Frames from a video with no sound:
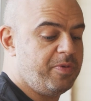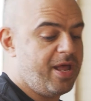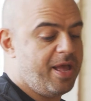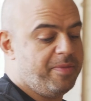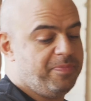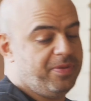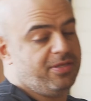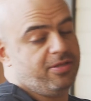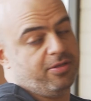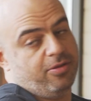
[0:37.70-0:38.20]

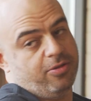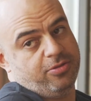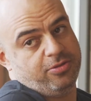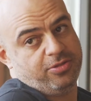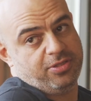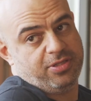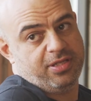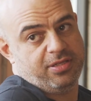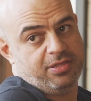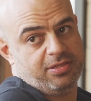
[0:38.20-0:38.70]
happy to
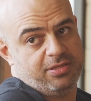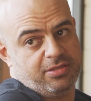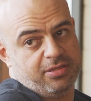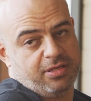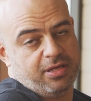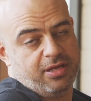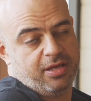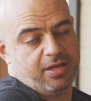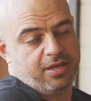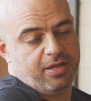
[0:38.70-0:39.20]
launch this
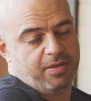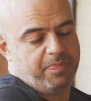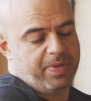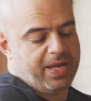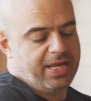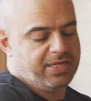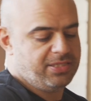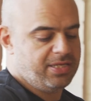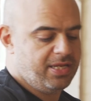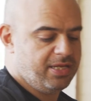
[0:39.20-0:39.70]

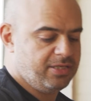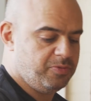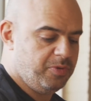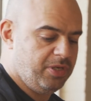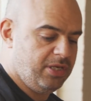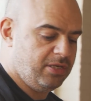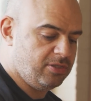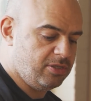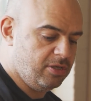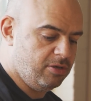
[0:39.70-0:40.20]
patch next
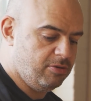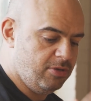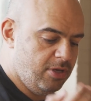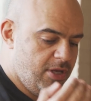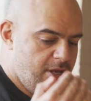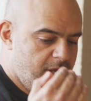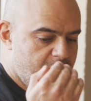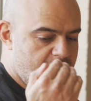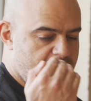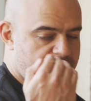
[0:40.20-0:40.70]
week. So
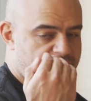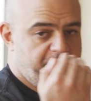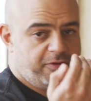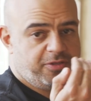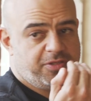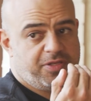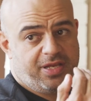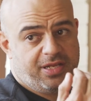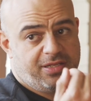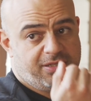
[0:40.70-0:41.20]

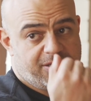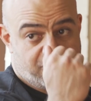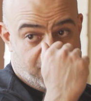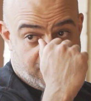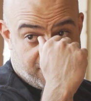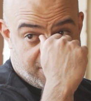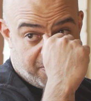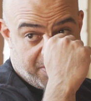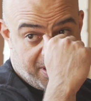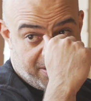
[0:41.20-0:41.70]
first thing to
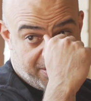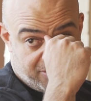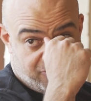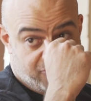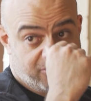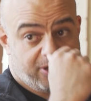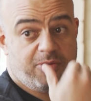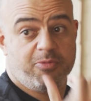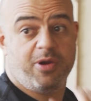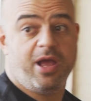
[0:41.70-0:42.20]
talk about is
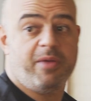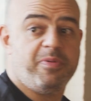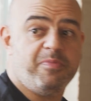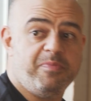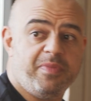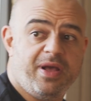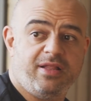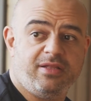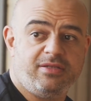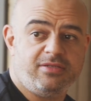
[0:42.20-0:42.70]
really weapon
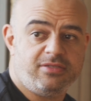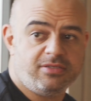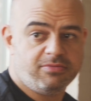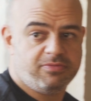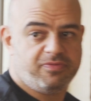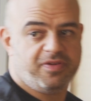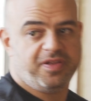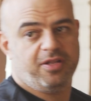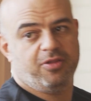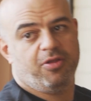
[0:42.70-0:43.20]
balance.
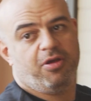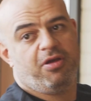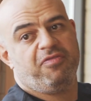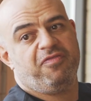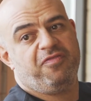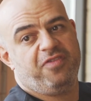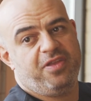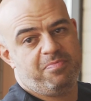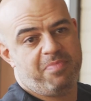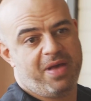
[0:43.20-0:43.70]
I've had a lot of
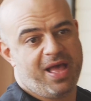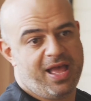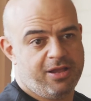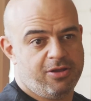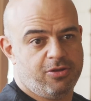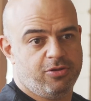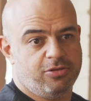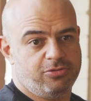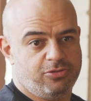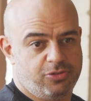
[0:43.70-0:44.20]

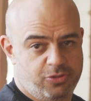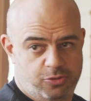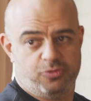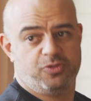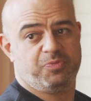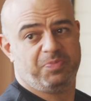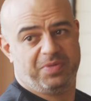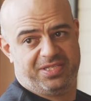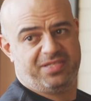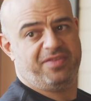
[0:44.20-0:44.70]
feedback on two
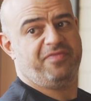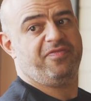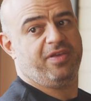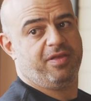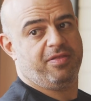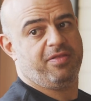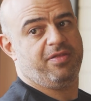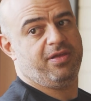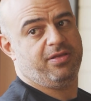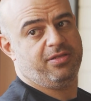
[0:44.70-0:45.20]

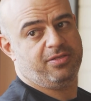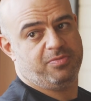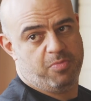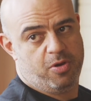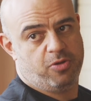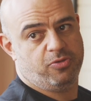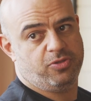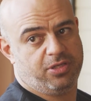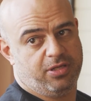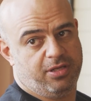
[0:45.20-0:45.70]
specific things
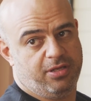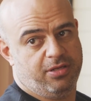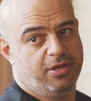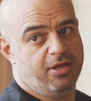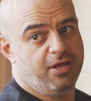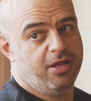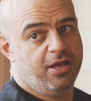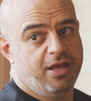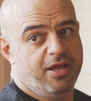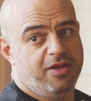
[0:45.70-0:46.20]
mostly.
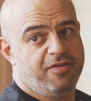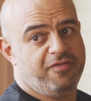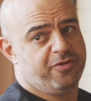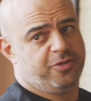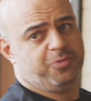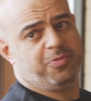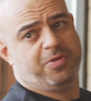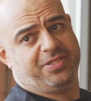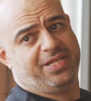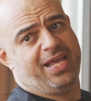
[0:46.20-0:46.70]

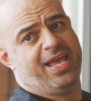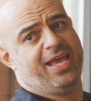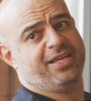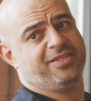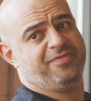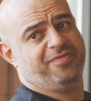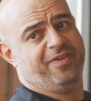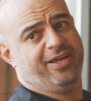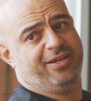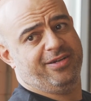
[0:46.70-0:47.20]
First one's the
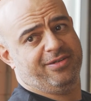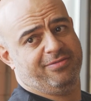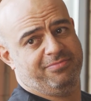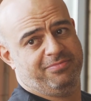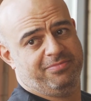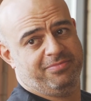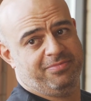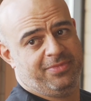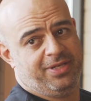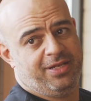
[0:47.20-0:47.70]
Hexfire.
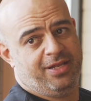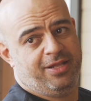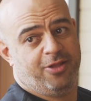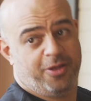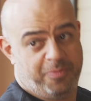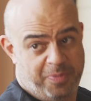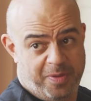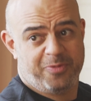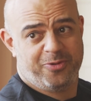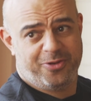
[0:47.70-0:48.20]
A lot
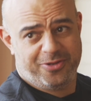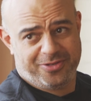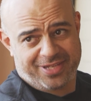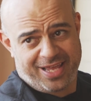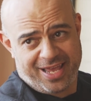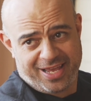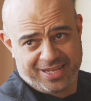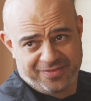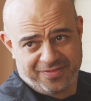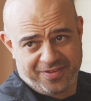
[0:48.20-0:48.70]
of people use the
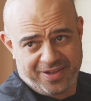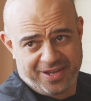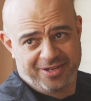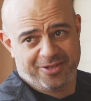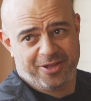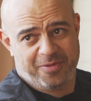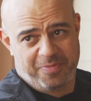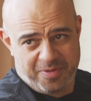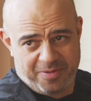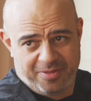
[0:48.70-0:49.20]
Hexfire, a
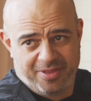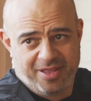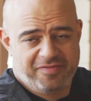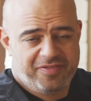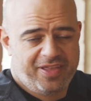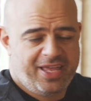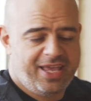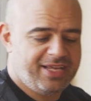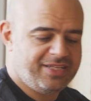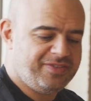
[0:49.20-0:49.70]
lot of people love
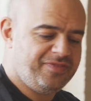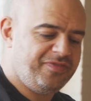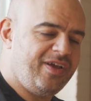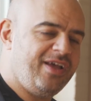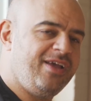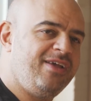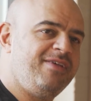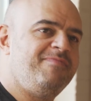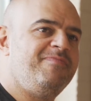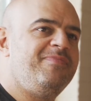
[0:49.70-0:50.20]
the
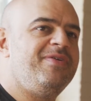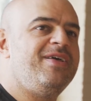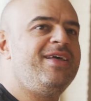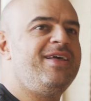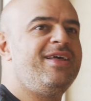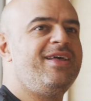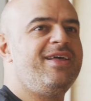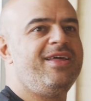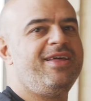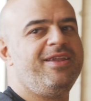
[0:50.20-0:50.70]
Hexfire,
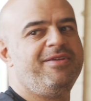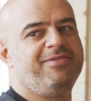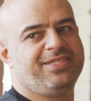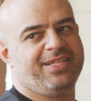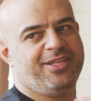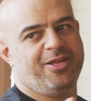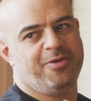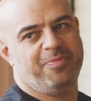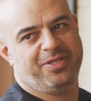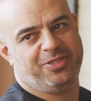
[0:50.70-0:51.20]
but it was a
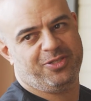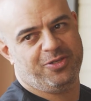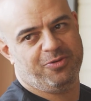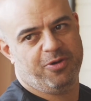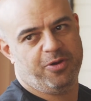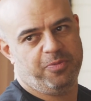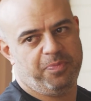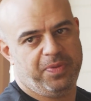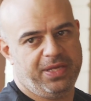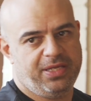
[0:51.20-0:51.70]
little bit too
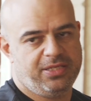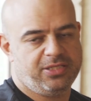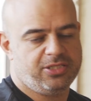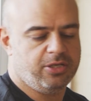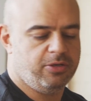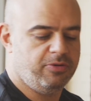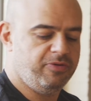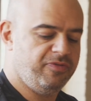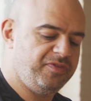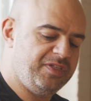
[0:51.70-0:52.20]
OP.
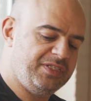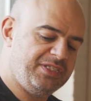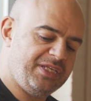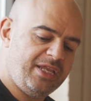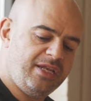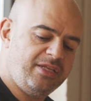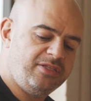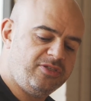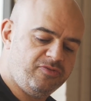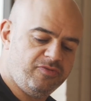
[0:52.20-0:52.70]
So we've
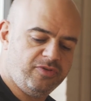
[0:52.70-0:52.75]
decided to